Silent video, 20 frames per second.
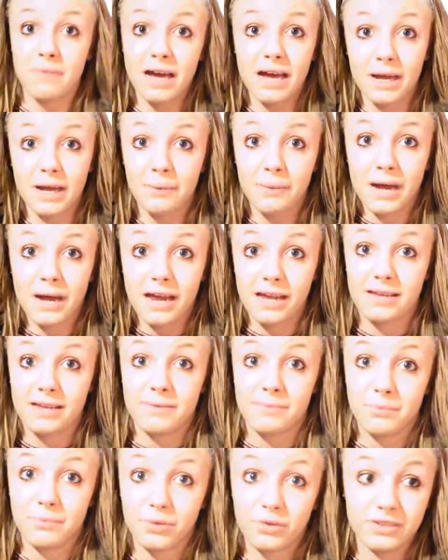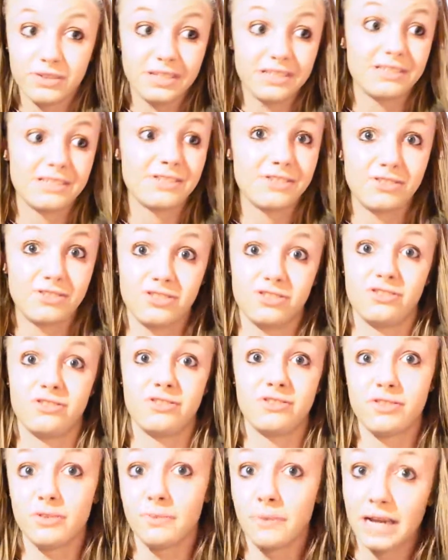my way, but this is
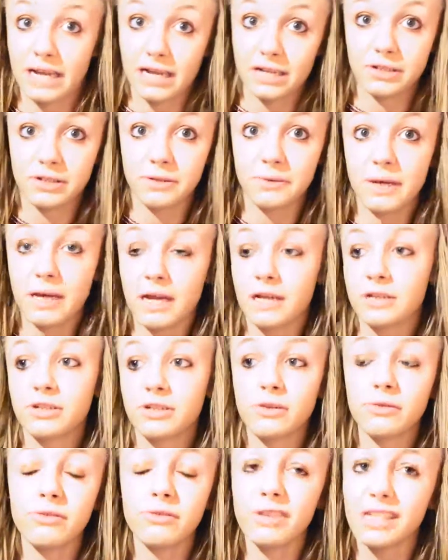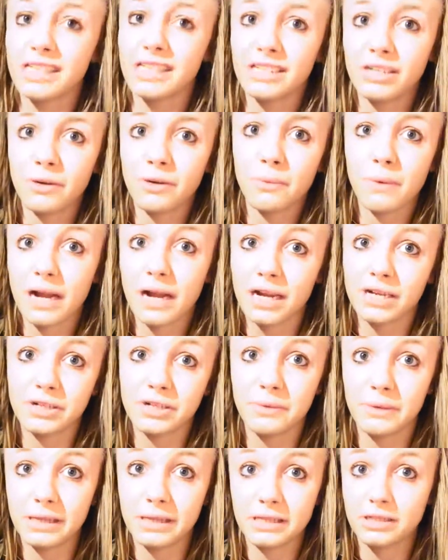just the way I do it. I don't really know why I do
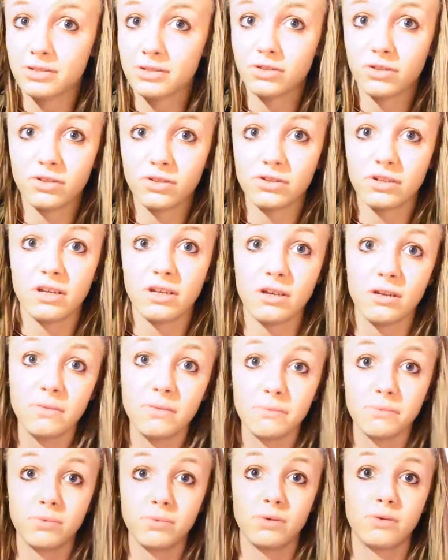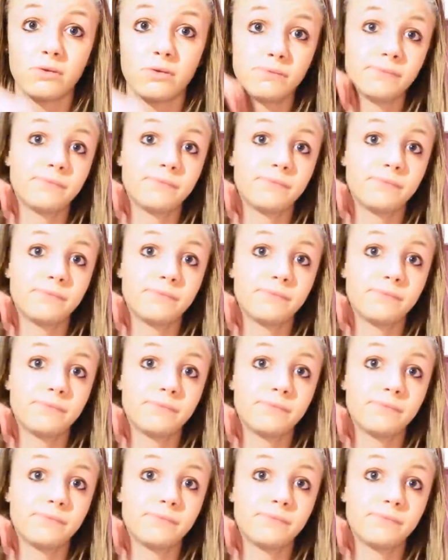it in this order, but